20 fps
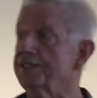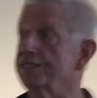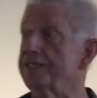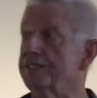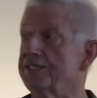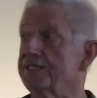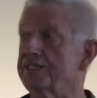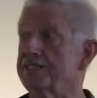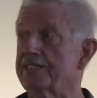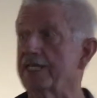and
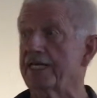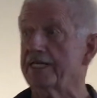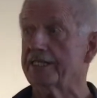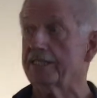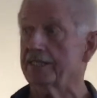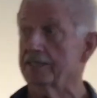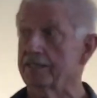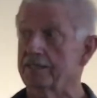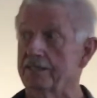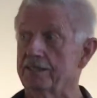
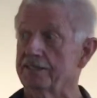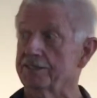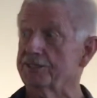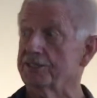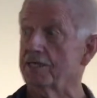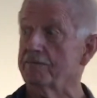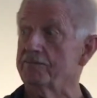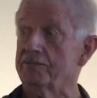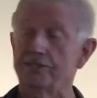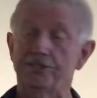taking
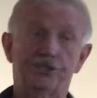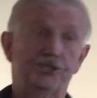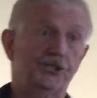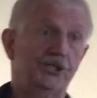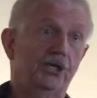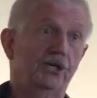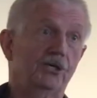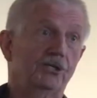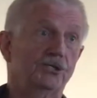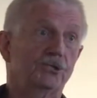some of the
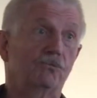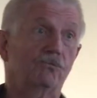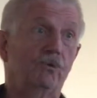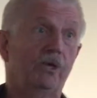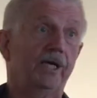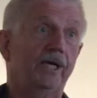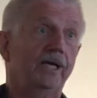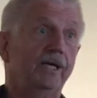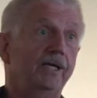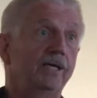chairs
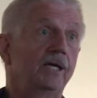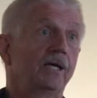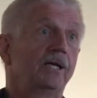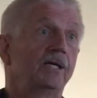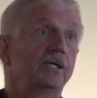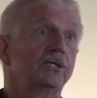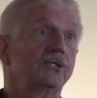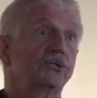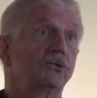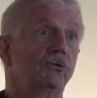away
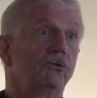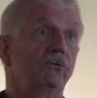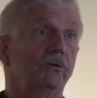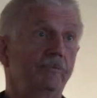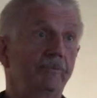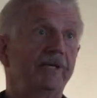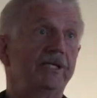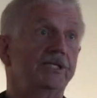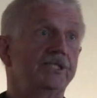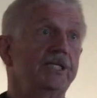so it
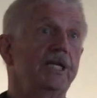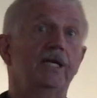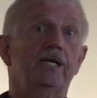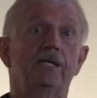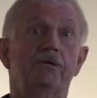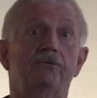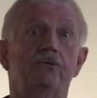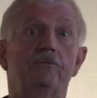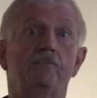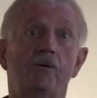would be
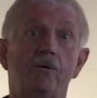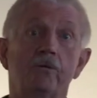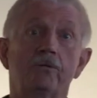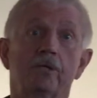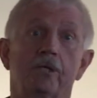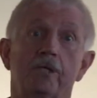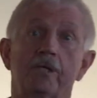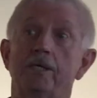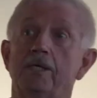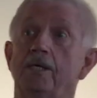standing room
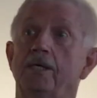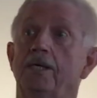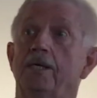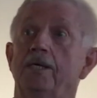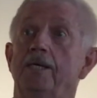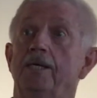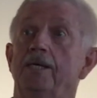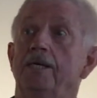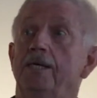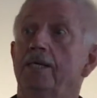only.
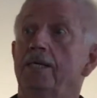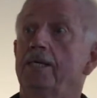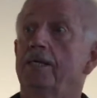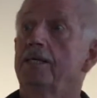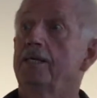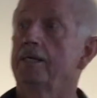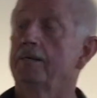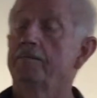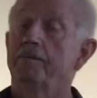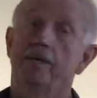
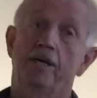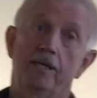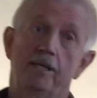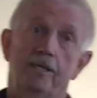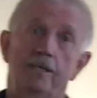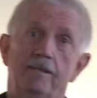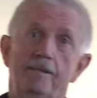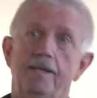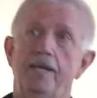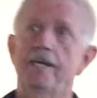
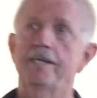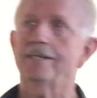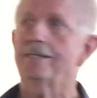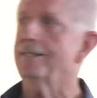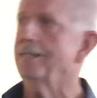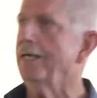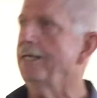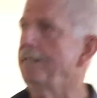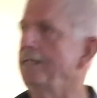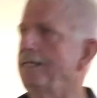
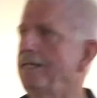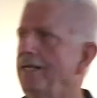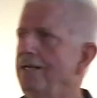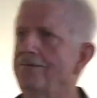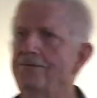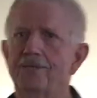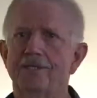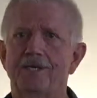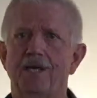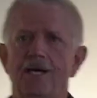I didn't
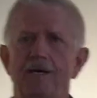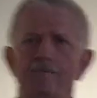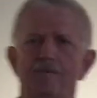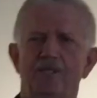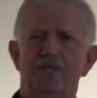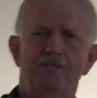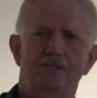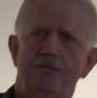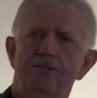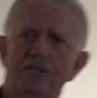have
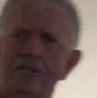time.